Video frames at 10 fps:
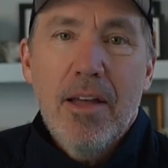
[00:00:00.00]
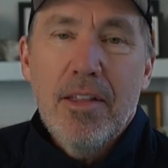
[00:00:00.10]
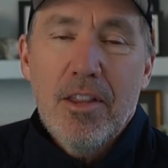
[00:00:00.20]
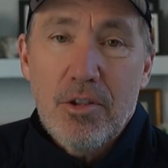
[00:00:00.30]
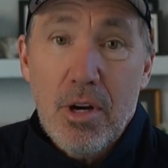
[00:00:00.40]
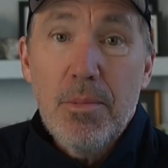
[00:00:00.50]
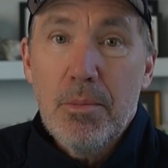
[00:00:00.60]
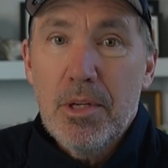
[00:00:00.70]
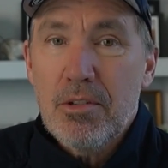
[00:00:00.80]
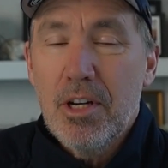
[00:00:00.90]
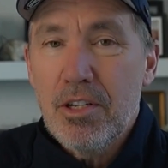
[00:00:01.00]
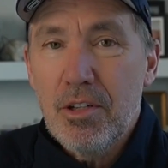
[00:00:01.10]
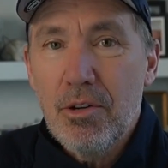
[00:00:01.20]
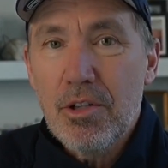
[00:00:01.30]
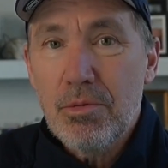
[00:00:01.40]
And then the Trump
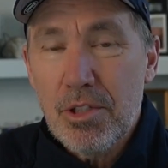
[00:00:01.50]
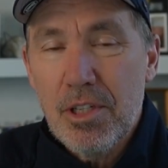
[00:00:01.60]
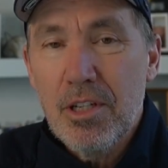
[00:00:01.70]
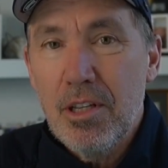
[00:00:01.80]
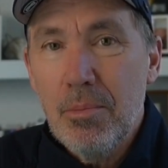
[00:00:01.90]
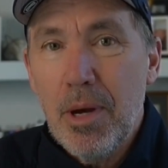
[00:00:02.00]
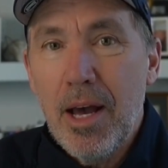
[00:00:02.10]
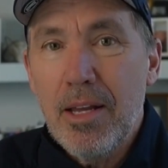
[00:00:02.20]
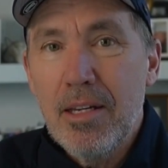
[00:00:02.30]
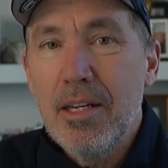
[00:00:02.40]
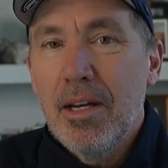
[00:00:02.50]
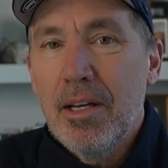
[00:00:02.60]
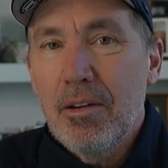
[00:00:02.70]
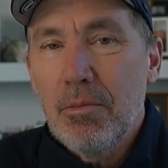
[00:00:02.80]
administration, of course, rescinded the Biden